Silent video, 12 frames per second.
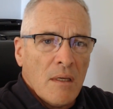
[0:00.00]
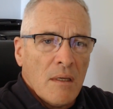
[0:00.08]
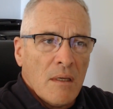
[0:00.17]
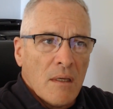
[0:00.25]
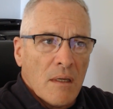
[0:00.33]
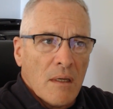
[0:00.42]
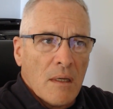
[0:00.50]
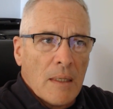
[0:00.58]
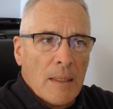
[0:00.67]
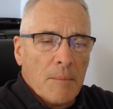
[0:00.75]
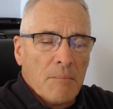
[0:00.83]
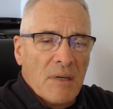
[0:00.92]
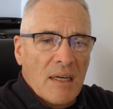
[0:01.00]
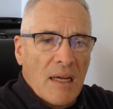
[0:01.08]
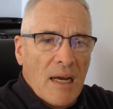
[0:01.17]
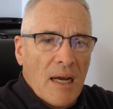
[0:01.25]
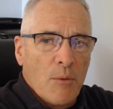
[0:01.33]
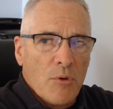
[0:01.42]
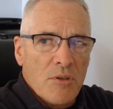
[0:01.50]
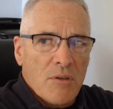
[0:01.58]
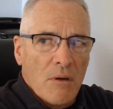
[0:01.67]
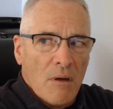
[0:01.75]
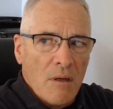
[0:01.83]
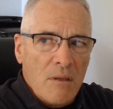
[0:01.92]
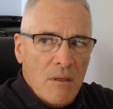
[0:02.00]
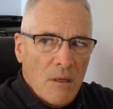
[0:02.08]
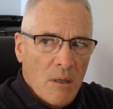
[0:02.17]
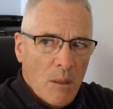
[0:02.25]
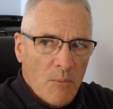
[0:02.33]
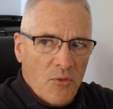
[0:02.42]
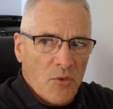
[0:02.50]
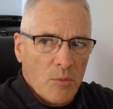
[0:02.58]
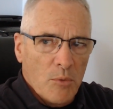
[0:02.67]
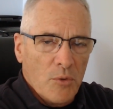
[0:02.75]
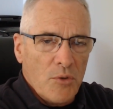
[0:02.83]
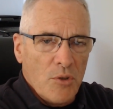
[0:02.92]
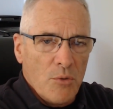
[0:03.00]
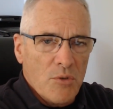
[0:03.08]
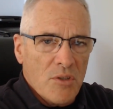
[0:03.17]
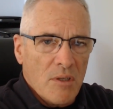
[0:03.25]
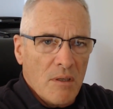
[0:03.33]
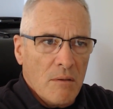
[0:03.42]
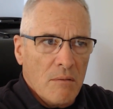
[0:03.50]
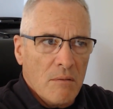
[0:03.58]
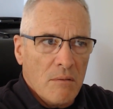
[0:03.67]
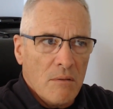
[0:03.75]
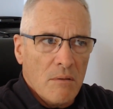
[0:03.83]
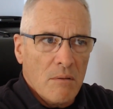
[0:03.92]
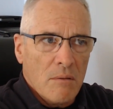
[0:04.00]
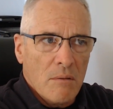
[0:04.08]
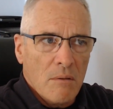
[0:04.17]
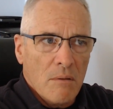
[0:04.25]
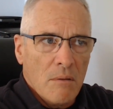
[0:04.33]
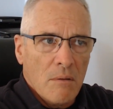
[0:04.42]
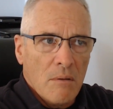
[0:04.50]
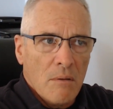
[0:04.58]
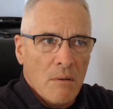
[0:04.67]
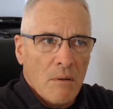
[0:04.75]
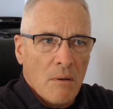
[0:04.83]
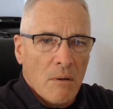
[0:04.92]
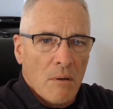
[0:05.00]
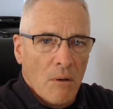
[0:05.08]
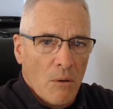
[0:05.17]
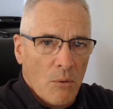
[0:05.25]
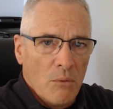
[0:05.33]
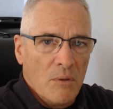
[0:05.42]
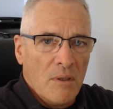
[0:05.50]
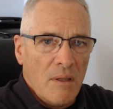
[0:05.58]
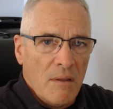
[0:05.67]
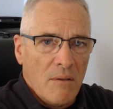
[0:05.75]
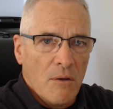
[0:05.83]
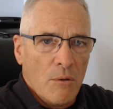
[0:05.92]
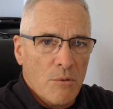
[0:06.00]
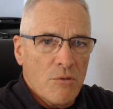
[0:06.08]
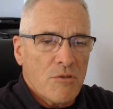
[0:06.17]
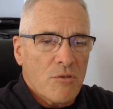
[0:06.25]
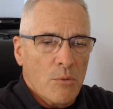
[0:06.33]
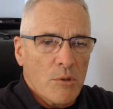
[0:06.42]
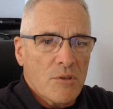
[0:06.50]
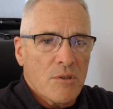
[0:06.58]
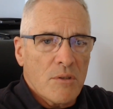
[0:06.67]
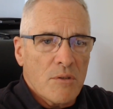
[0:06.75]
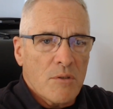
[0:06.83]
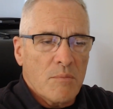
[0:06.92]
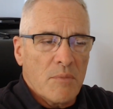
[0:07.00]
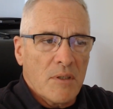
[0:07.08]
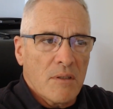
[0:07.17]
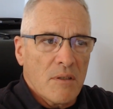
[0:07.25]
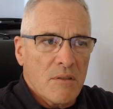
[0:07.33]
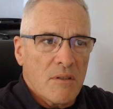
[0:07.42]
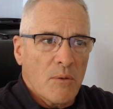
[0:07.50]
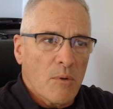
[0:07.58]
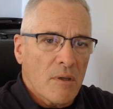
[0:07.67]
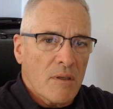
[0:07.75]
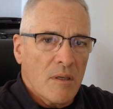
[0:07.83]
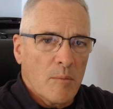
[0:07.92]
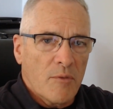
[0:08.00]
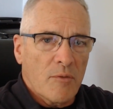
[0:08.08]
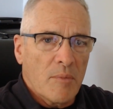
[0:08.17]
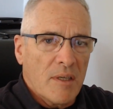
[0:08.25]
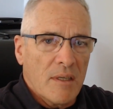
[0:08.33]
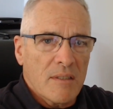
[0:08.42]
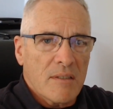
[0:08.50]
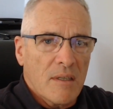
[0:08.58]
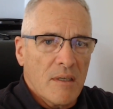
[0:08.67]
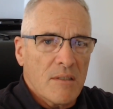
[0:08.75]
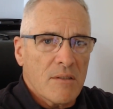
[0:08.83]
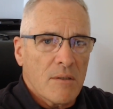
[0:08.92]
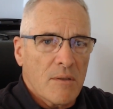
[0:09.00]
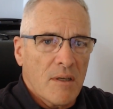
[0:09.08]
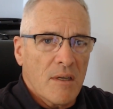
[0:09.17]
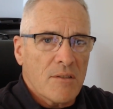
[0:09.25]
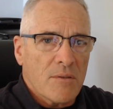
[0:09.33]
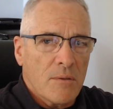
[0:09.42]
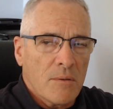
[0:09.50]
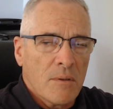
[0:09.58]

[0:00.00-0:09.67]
But I was uncomfortable using only those sources because they weren't coming from ASIS International.